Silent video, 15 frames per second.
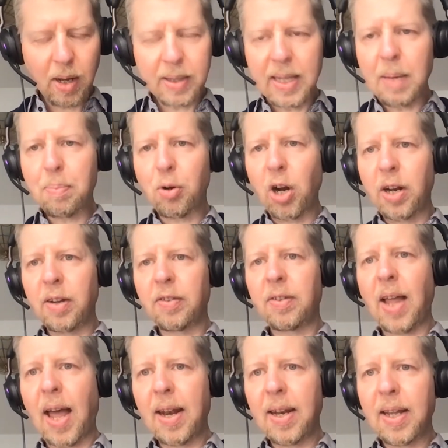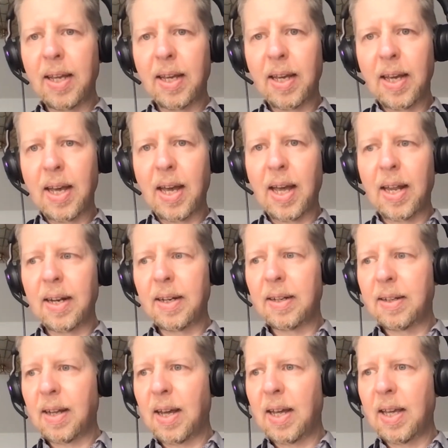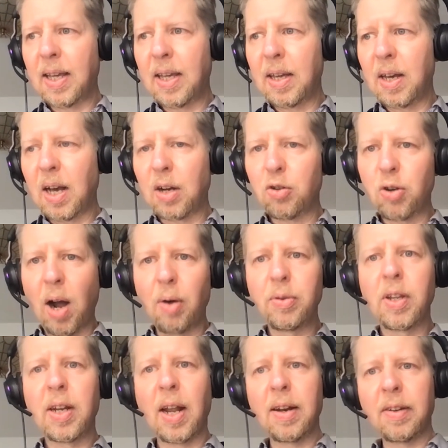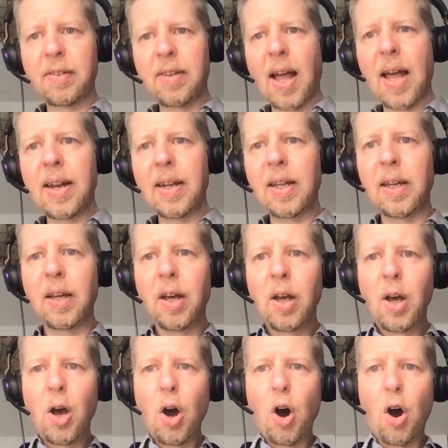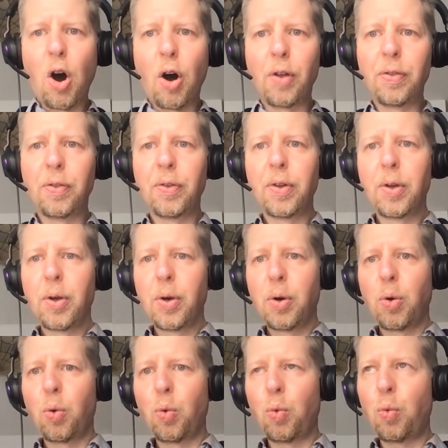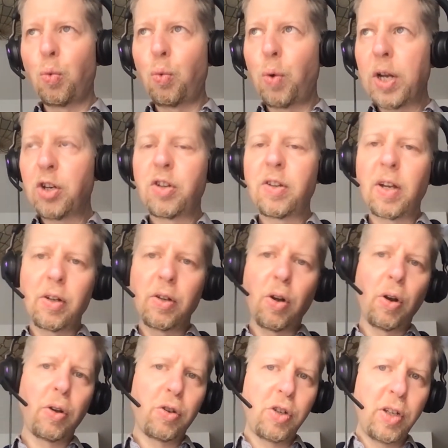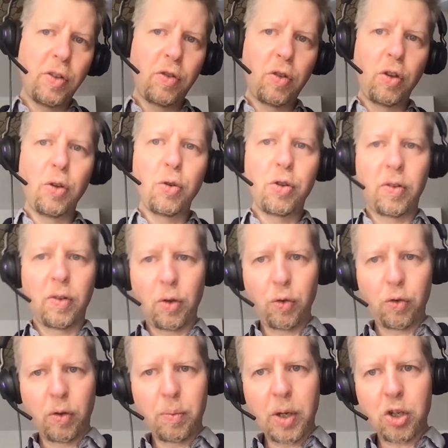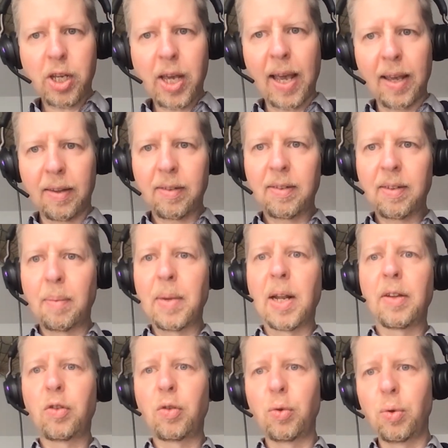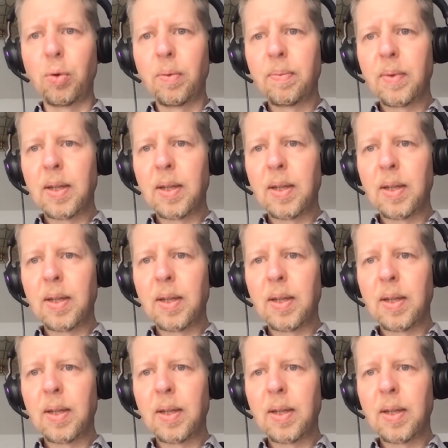deeper understanding and a grounded understanding on which technologies to use in which case, similar to